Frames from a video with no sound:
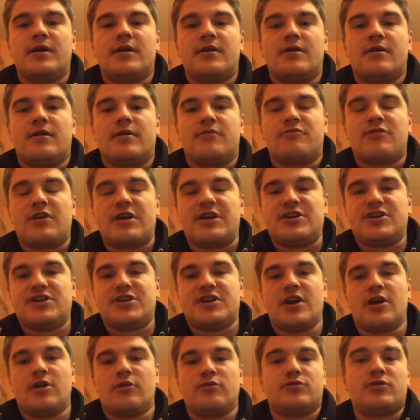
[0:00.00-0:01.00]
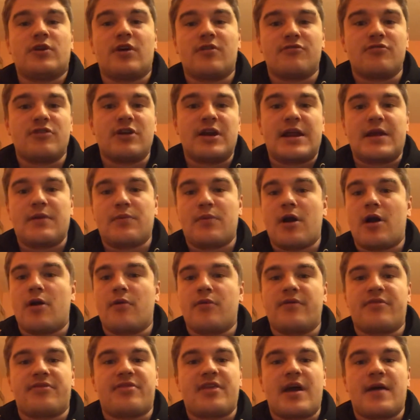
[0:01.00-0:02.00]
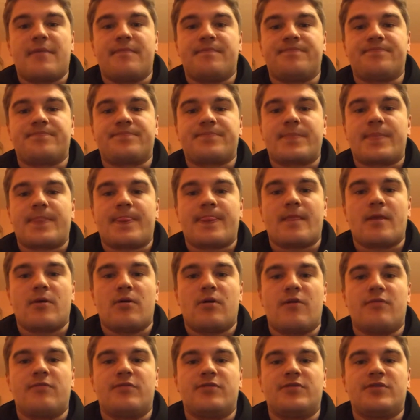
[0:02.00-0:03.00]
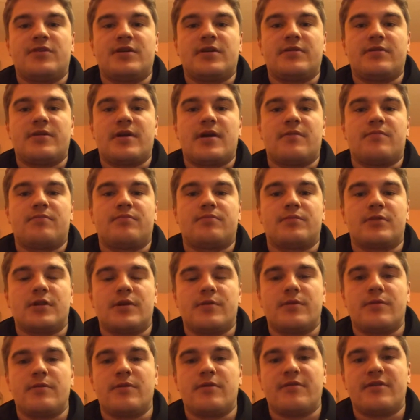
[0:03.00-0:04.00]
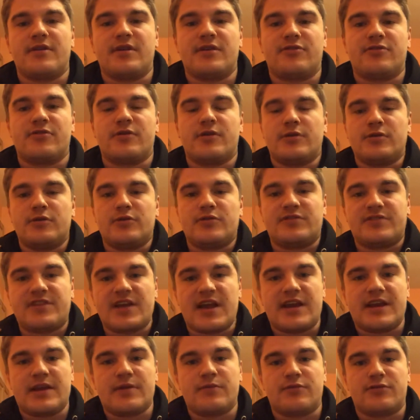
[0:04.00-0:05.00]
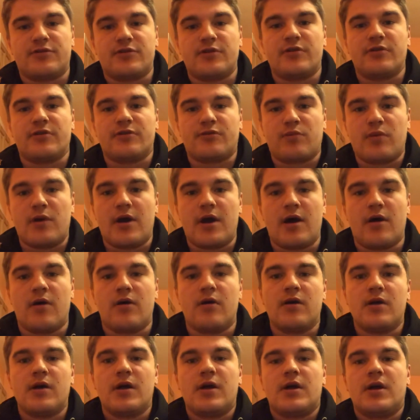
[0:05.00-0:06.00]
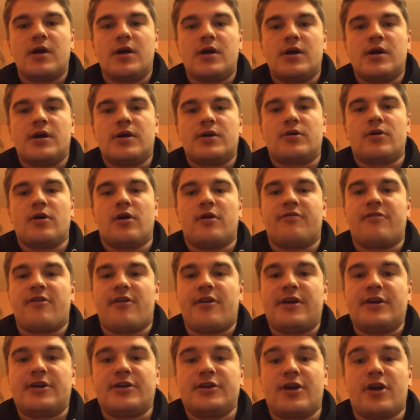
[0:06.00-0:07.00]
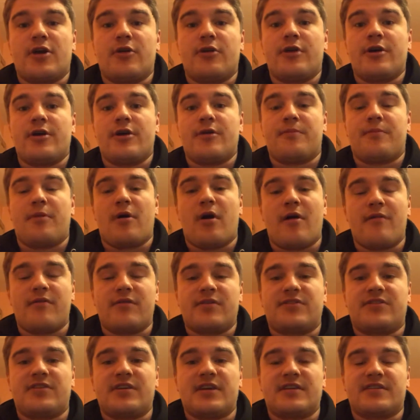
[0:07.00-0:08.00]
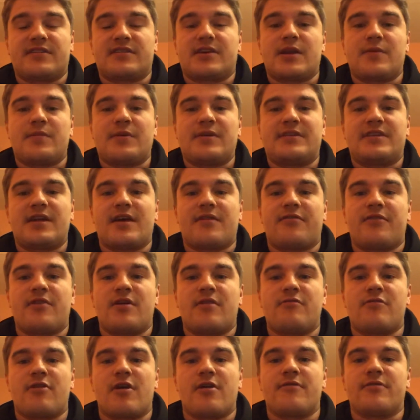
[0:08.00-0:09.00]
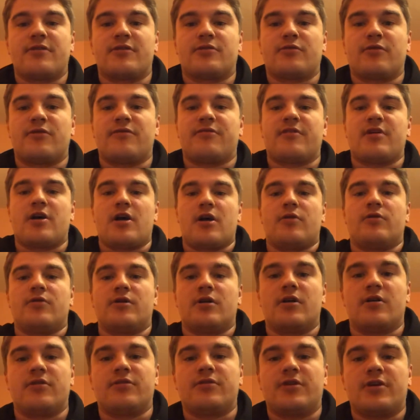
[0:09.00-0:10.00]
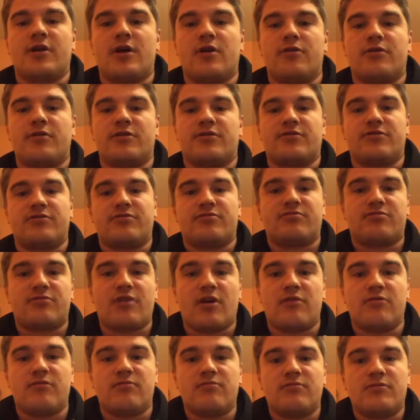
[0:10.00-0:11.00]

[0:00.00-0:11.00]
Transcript: ratio, done really well with them. Obviously, they're going to be moving into a new stadium soon as well. Got a very good owner, but obviously it's going to be different at Rovers with an owner, that's done,